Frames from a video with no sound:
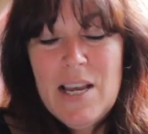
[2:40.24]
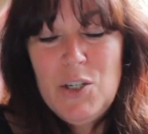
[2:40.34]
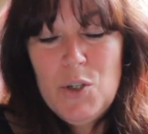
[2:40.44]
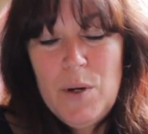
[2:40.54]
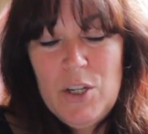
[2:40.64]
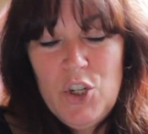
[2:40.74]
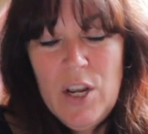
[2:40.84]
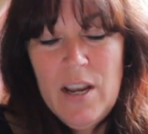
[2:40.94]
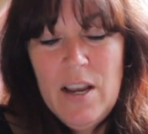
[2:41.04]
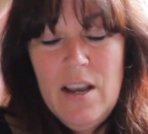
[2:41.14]
and
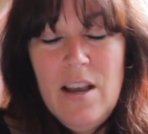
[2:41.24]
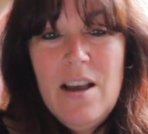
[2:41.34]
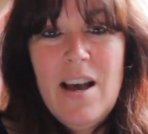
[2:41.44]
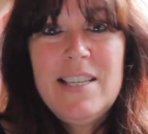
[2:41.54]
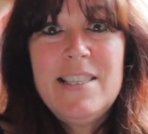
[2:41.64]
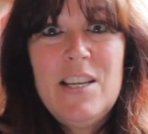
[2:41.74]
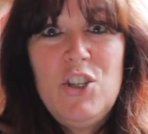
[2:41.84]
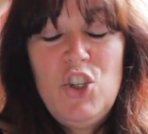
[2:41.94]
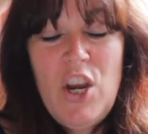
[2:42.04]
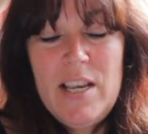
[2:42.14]
twitching as they
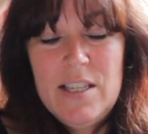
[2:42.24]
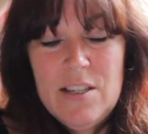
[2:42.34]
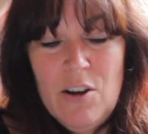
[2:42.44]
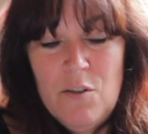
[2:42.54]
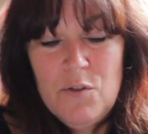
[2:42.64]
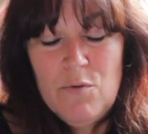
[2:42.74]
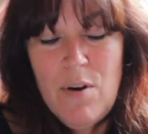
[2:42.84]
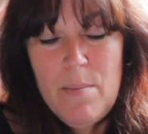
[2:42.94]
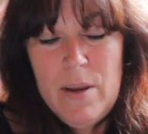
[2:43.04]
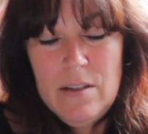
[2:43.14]
chased after
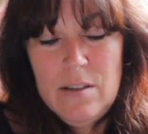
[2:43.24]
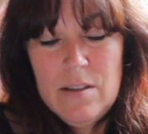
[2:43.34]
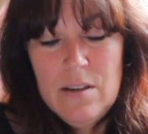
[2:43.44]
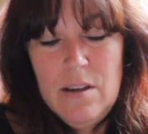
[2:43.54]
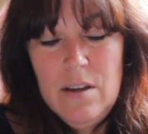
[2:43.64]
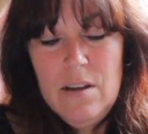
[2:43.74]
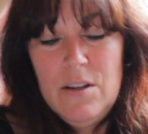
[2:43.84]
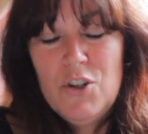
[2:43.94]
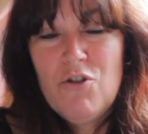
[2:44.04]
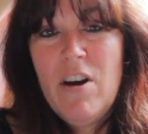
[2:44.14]
rabbits,
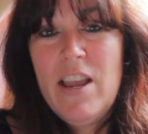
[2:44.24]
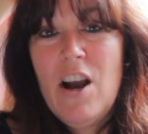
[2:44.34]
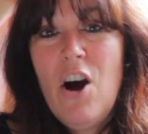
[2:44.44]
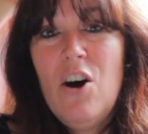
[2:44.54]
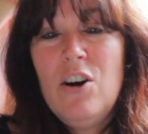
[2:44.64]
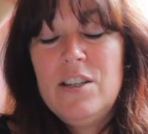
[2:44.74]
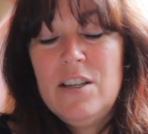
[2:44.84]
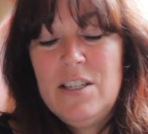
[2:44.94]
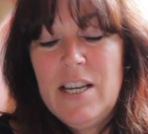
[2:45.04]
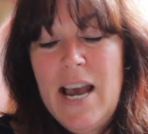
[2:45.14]
trying
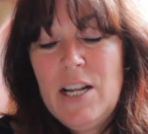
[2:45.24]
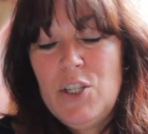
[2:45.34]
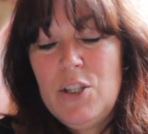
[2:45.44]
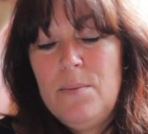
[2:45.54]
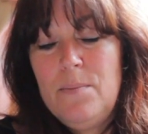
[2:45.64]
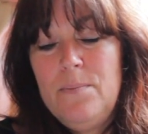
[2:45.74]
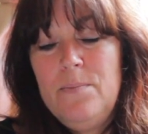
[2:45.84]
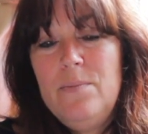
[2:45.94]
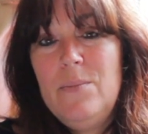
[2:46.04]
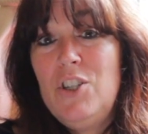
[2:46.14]
harder to catch them,
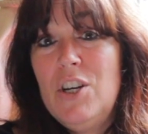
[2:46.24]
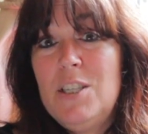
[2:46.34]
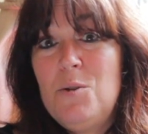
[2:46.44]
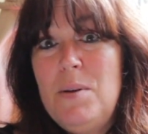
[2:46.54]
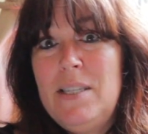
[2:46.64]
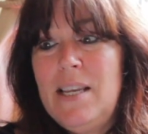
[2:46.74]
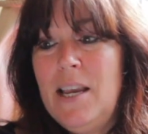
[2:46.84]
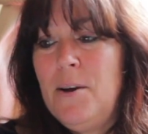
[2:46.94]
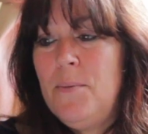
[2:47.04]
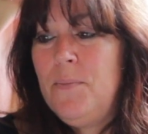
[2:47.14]
just missing.